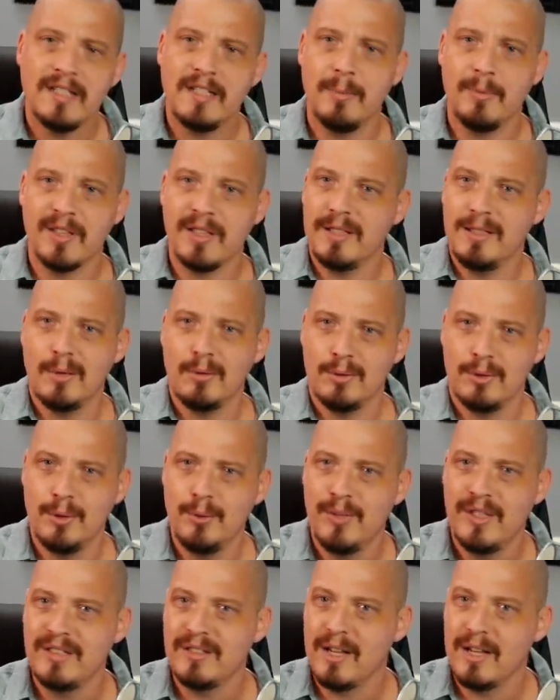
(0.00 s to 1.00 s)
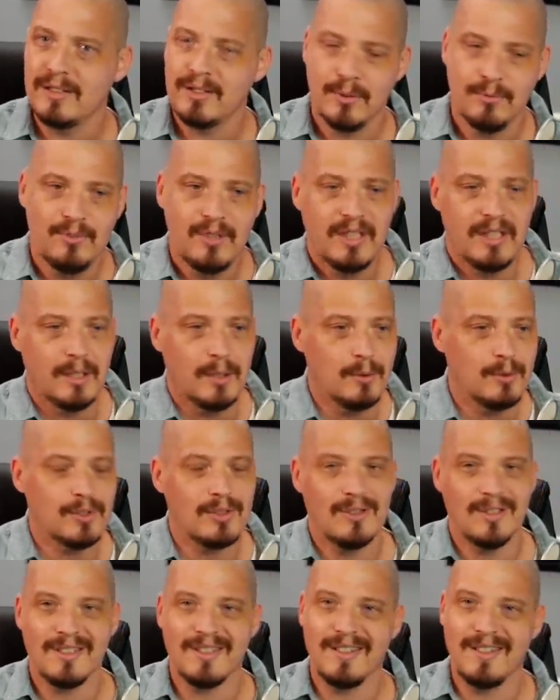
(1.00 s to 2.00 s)
I typically don't do these kinds of videos,
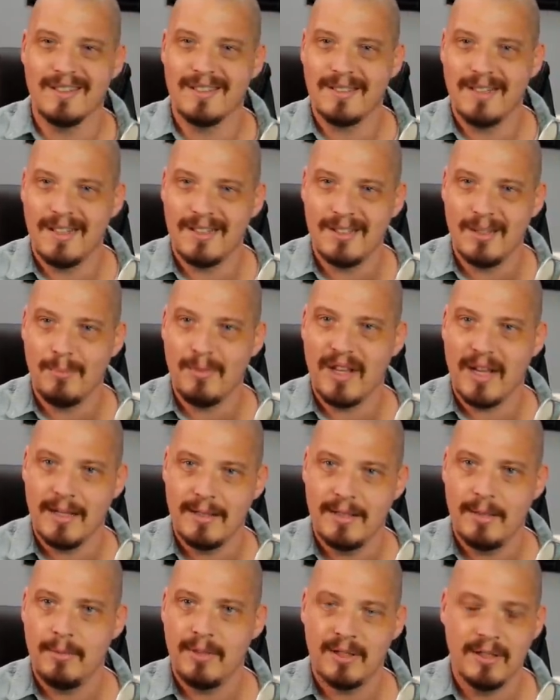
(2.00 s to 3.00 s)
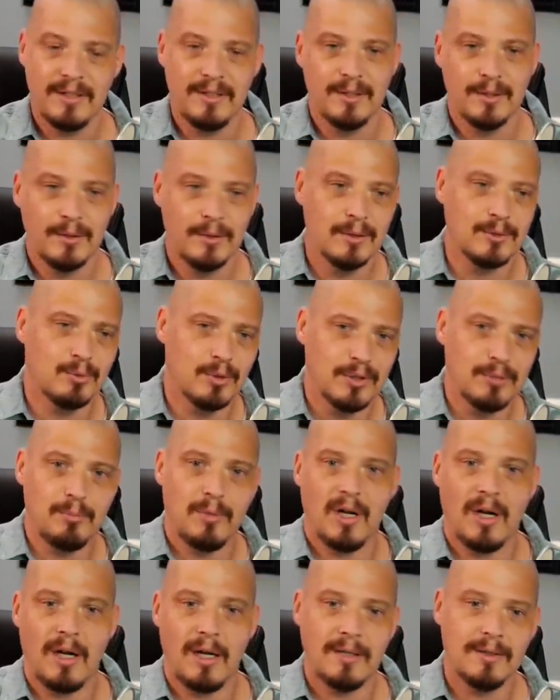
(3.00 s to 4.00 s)
so it's not something I typically do, is
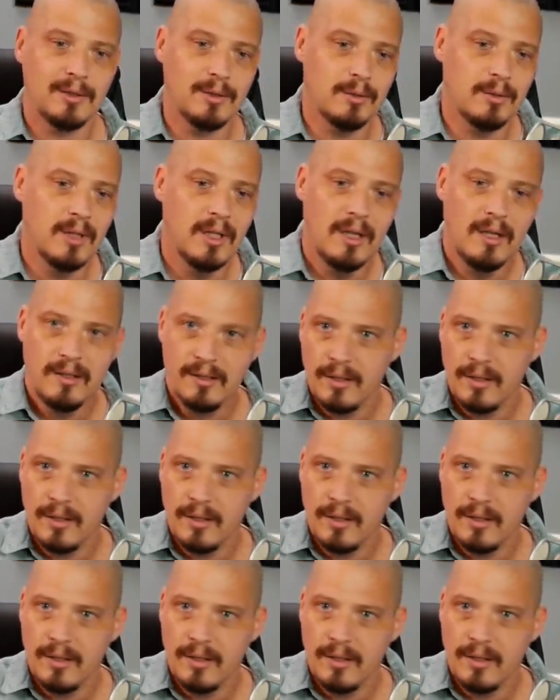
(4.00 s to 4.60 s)
respond to